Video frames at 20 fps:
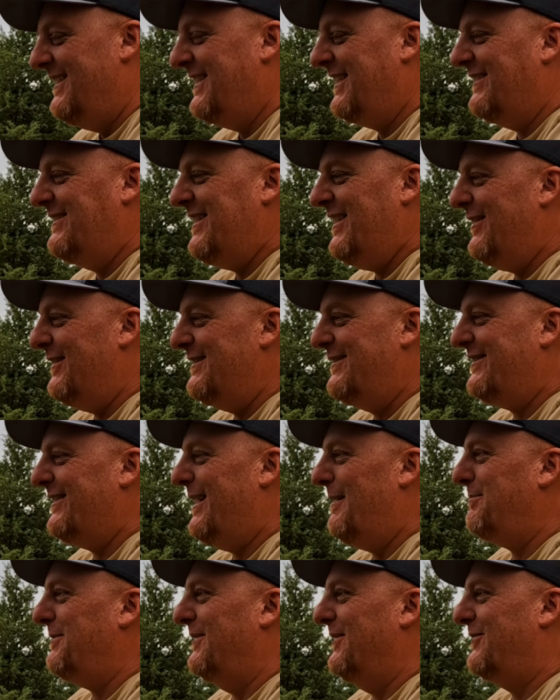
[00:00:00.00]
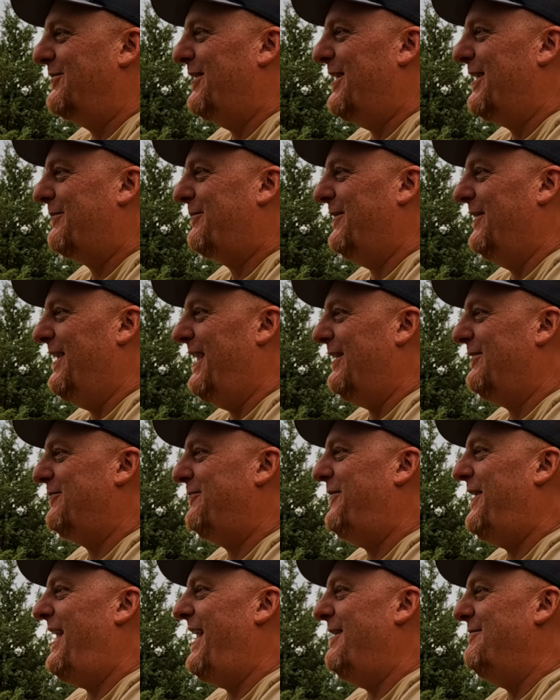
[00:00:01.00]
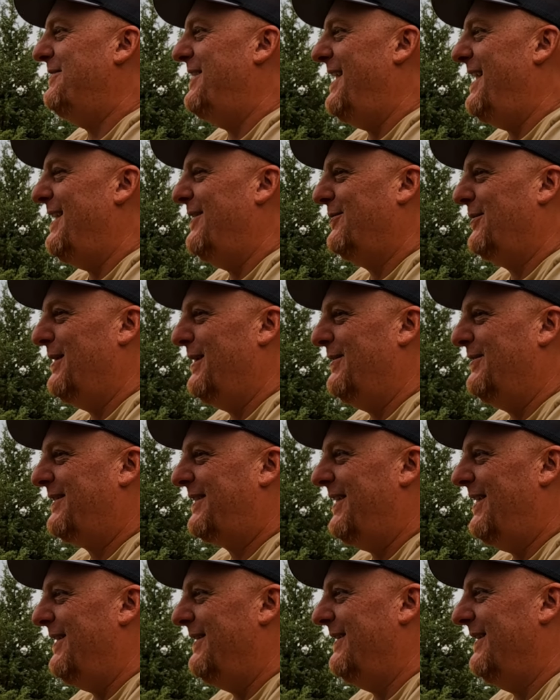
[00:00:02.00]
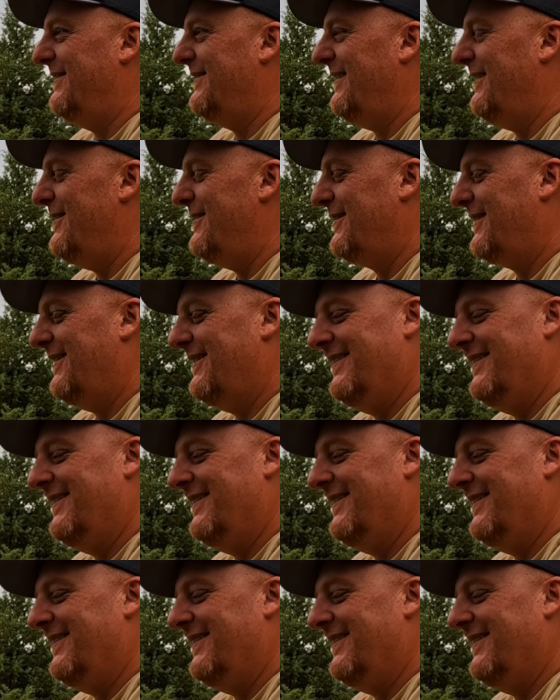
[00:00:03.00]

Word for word: You can tell he slept in the truck for the last five days while he was hunting this elk.